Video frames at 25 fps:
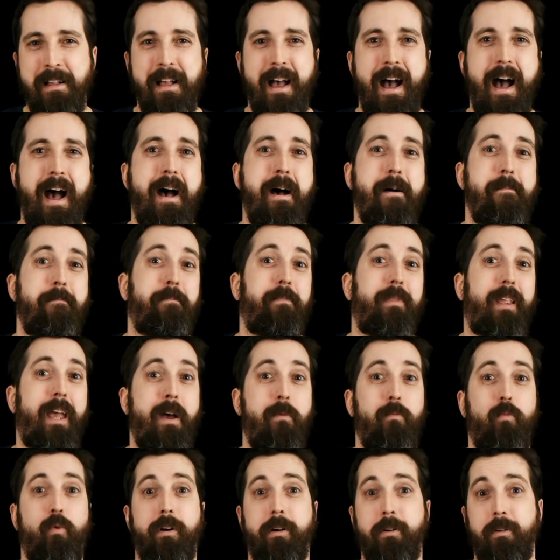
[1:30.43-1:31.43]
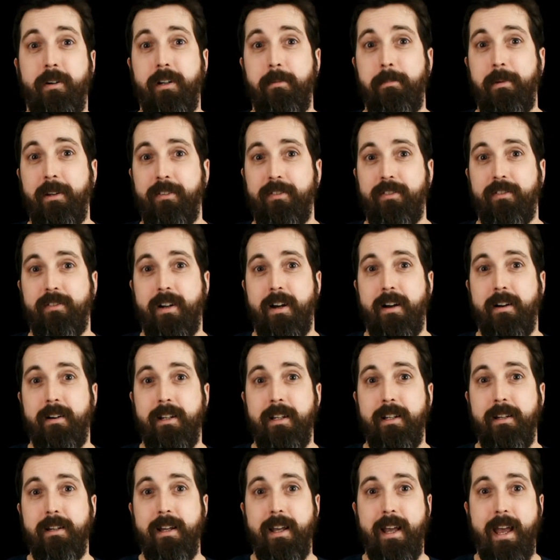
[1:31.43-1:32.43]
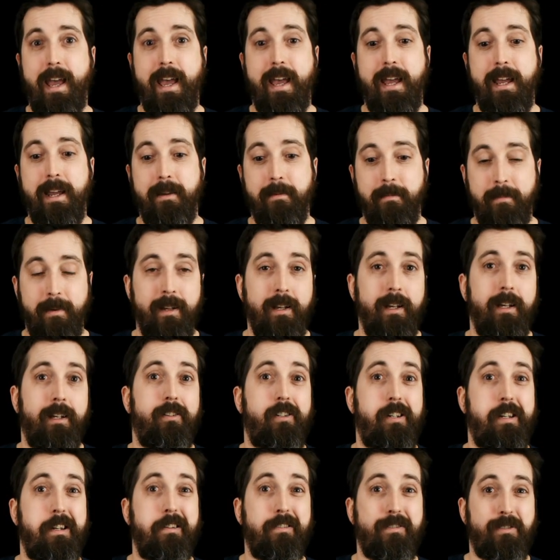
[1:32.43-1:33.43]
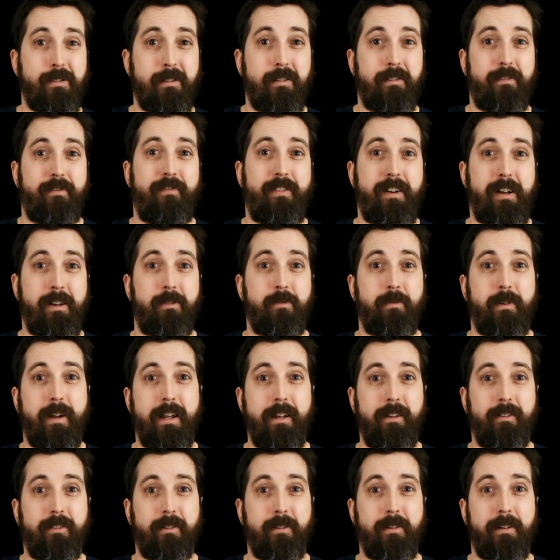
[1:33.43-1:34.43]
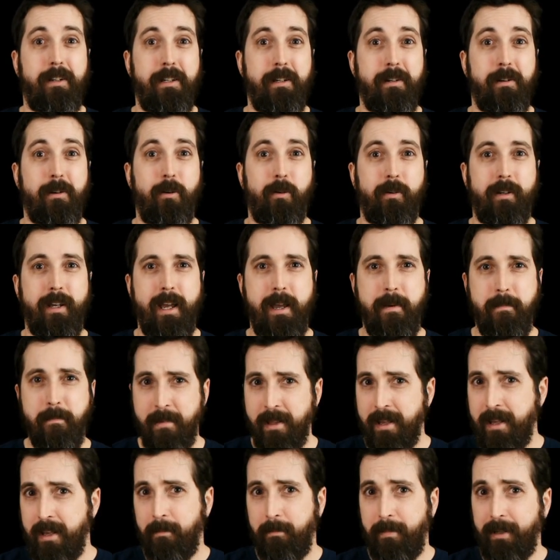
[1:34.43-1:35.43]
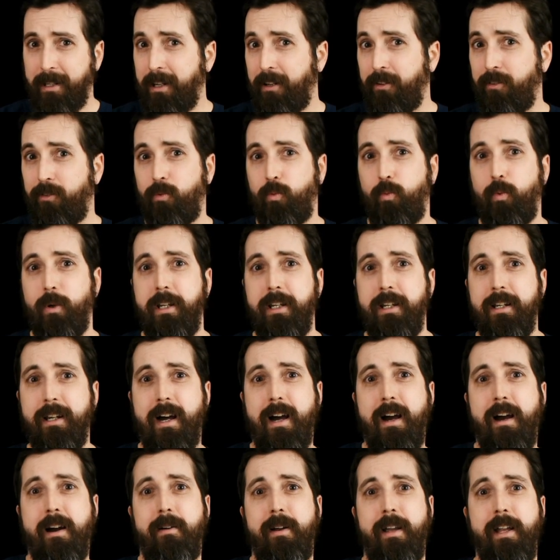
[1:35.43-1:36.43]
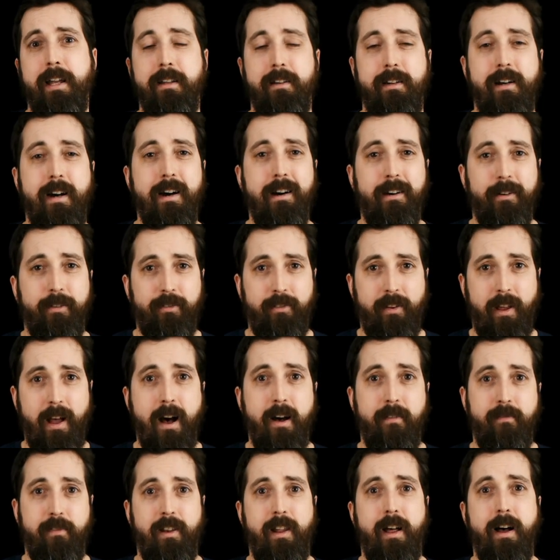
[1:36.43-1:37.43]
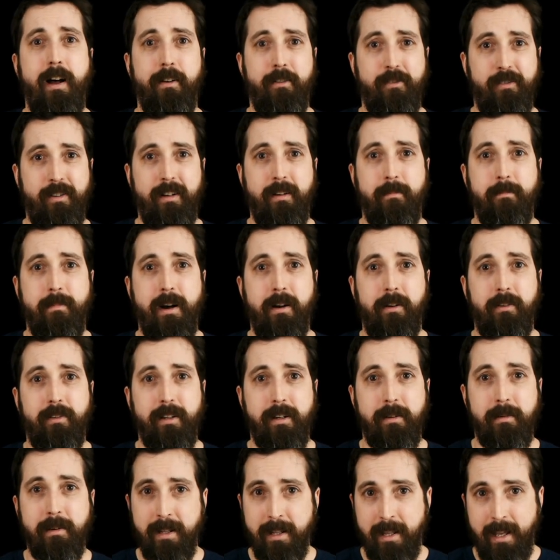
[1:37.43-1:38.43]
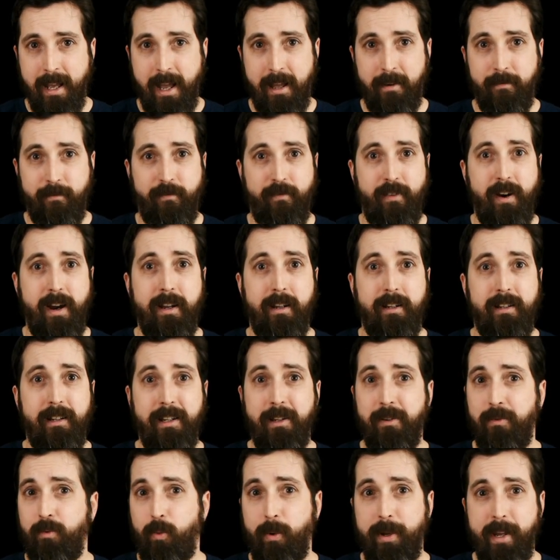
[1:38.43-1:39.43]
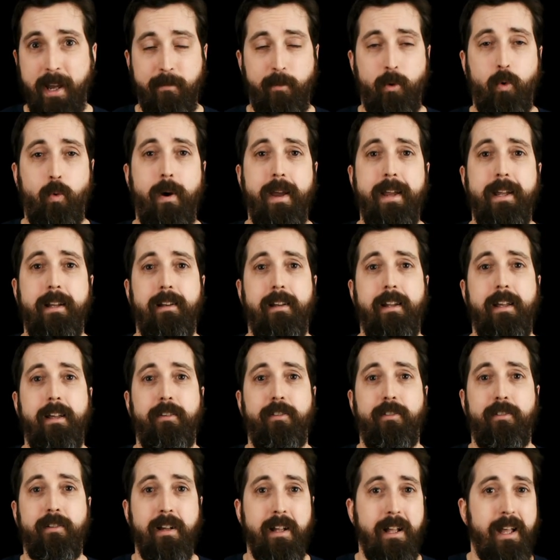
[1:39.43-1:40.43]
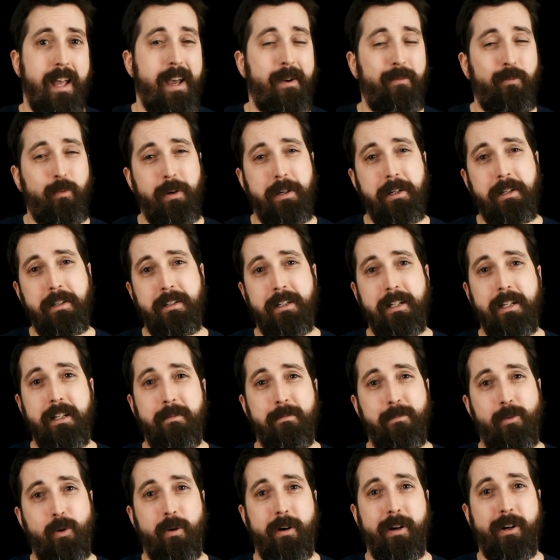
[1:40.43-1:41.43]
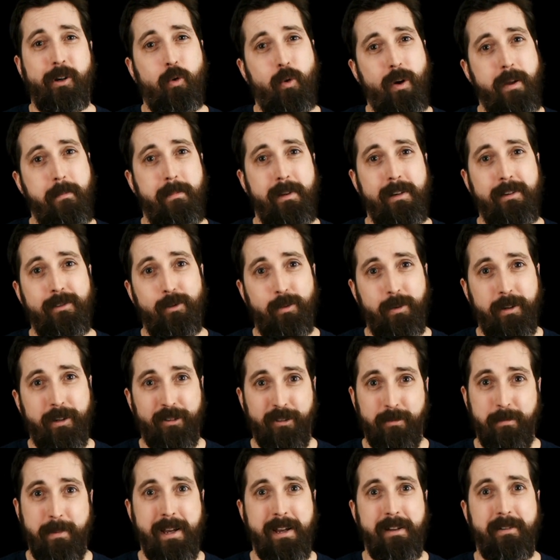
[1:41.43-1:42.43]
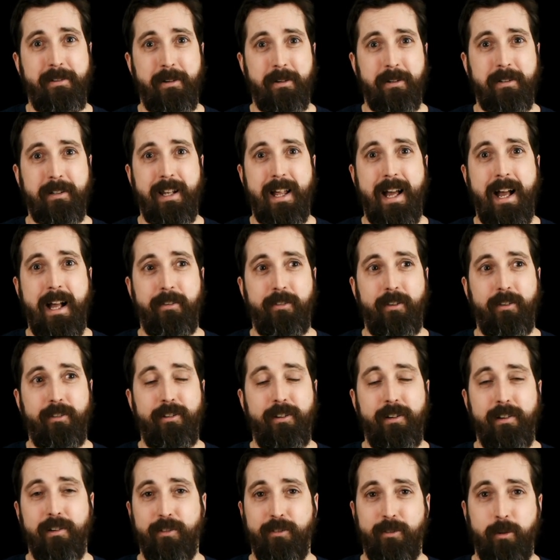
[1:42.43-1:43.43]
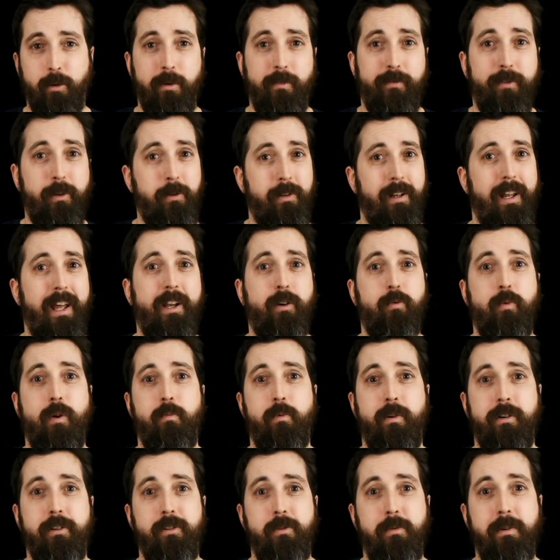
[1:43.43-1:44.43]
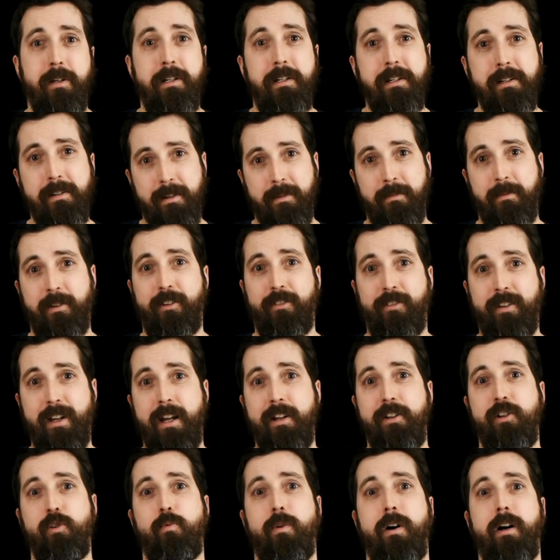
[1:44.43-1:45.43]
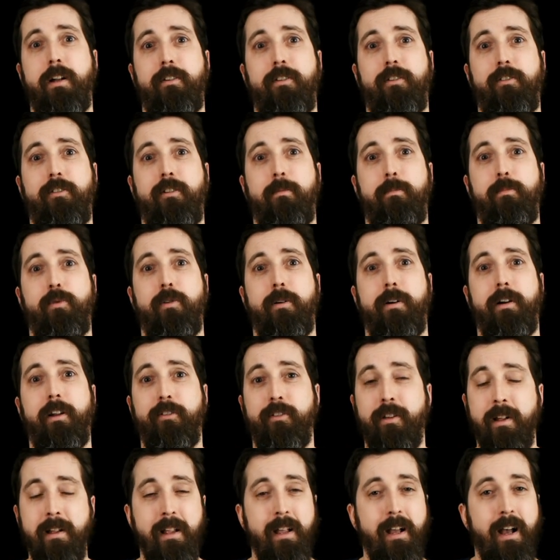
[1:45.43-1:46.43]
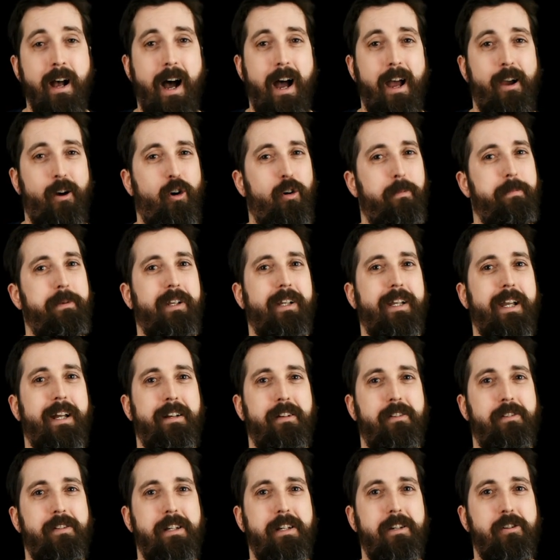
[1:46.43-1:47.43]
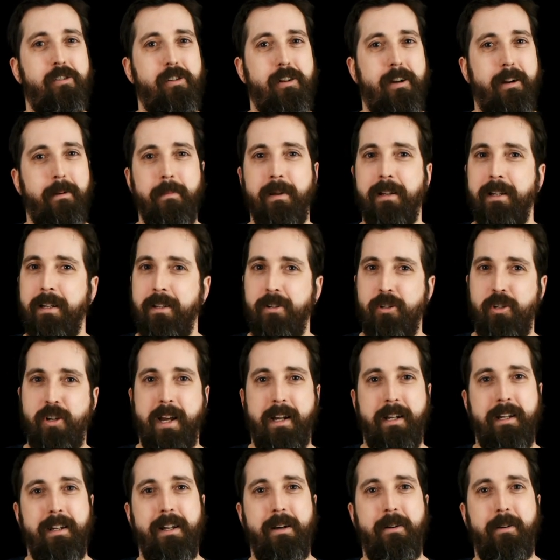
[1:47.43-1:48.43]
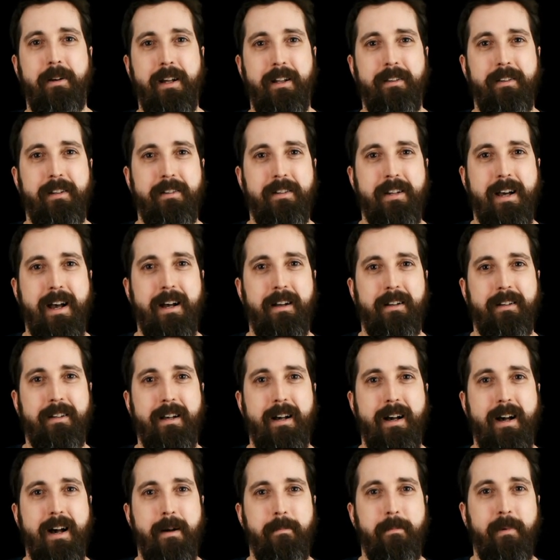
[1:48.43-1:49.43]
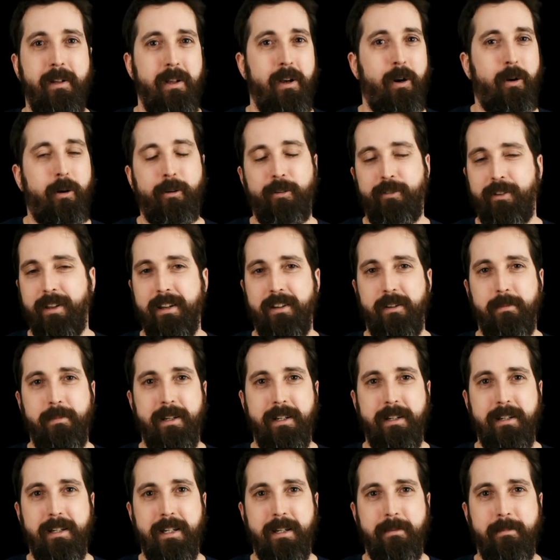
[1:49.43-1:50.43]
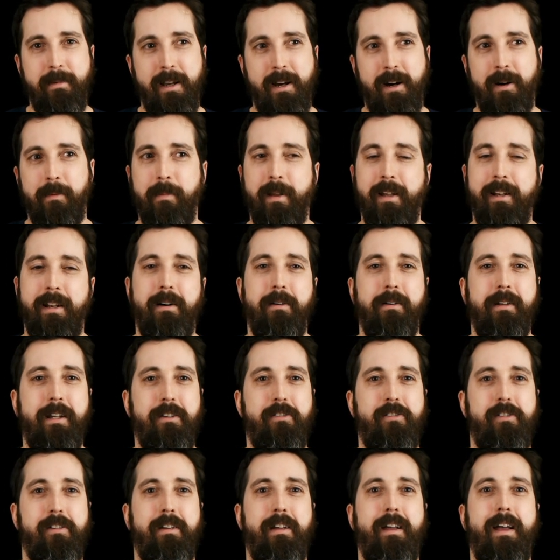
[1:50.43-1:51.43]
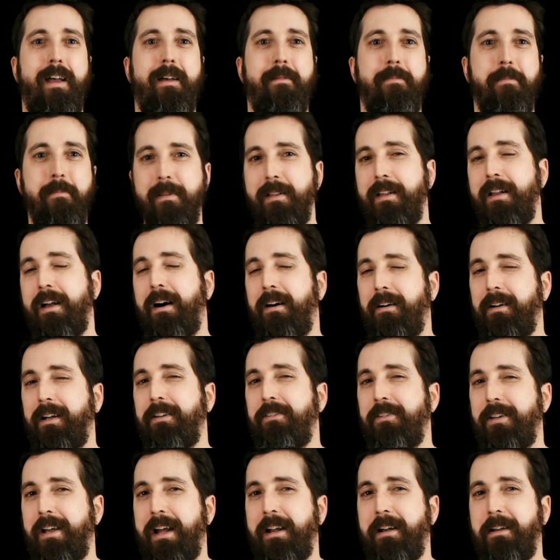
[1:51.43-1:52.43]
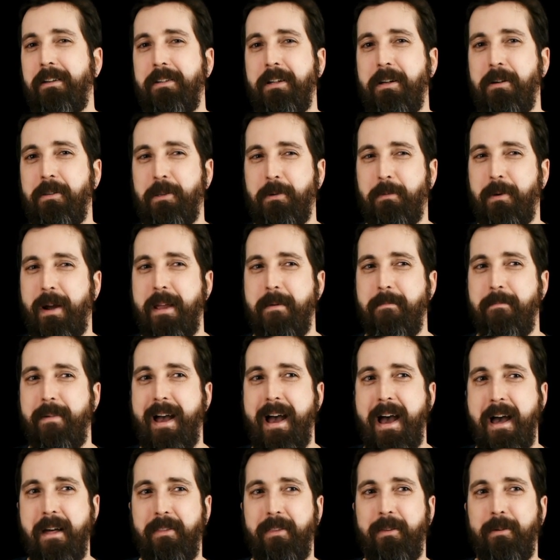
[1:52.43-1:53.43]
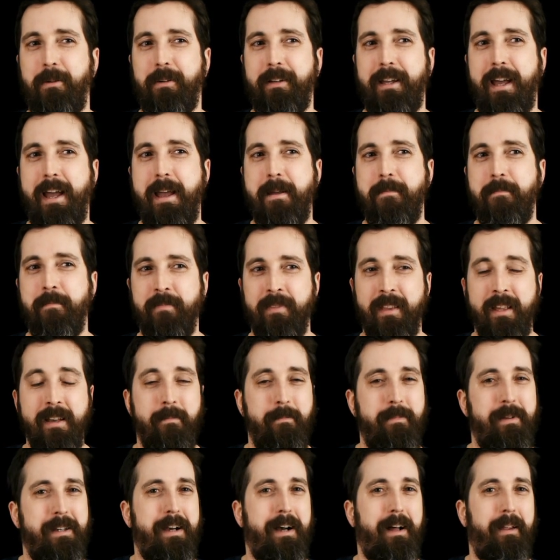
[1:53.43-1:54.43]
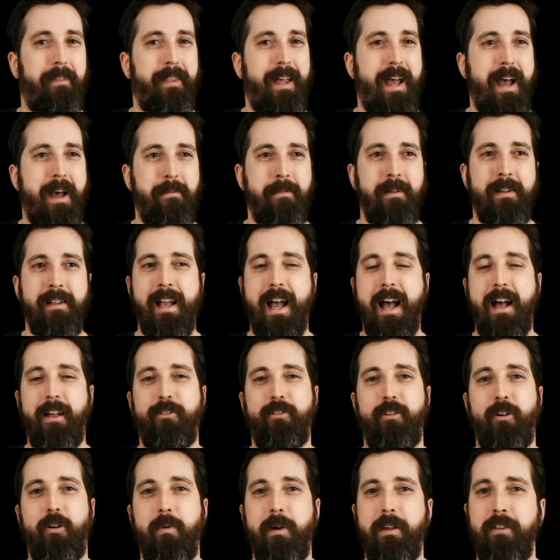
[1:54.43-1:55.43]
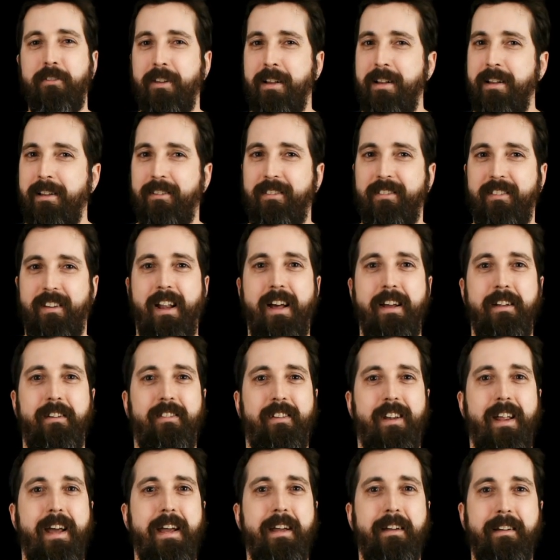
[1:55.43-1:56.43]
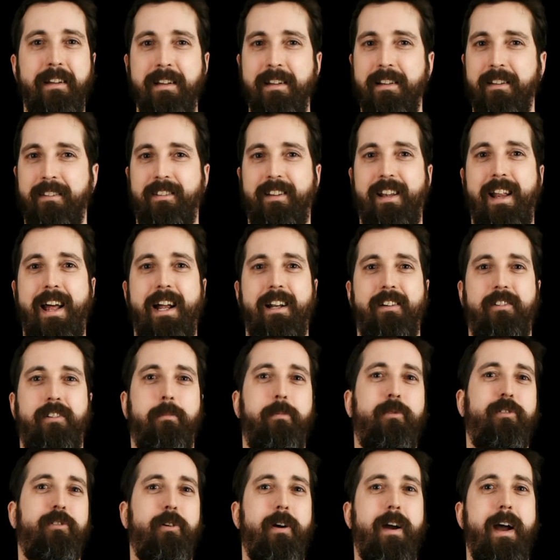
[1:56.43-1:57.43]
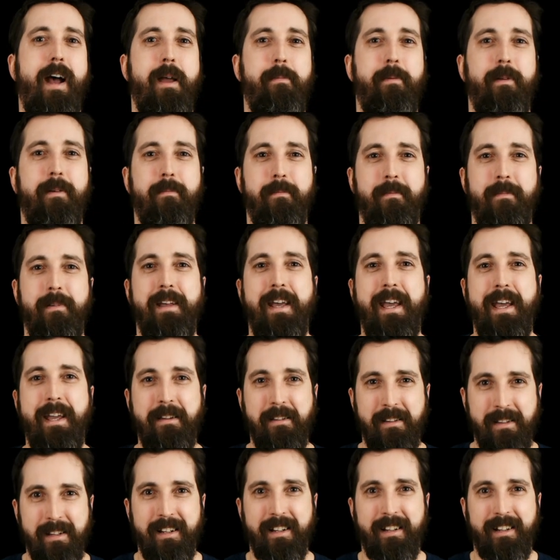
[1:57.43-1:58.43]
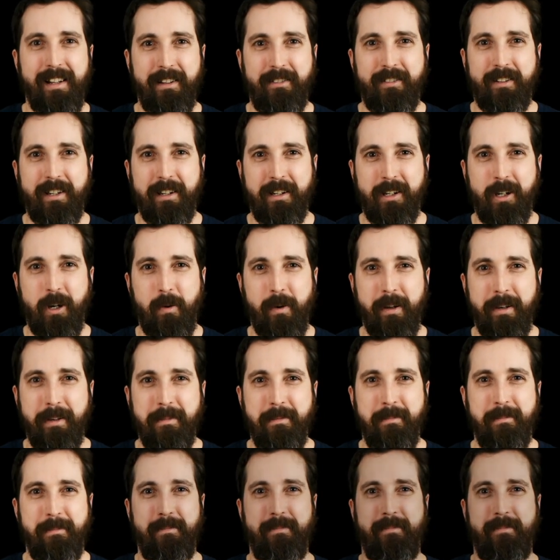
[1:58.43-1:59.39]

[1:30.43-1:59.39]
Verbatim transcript: Um, and we're going to be starting a t-shirt fundraiser here, okay? Because we are in our soft launch in Moncton, and frankly, we have a wait list and we need more equipment to expand our classes here. So if you like what we're doing here and decide you want to support us, I hope you get a t-shirt. Check it out on the dot .com or send me an email and I'll get you I'll get you headed down the right path, okay? Beyond that, as always, slice like, slash subscribe, and hey, let's get going.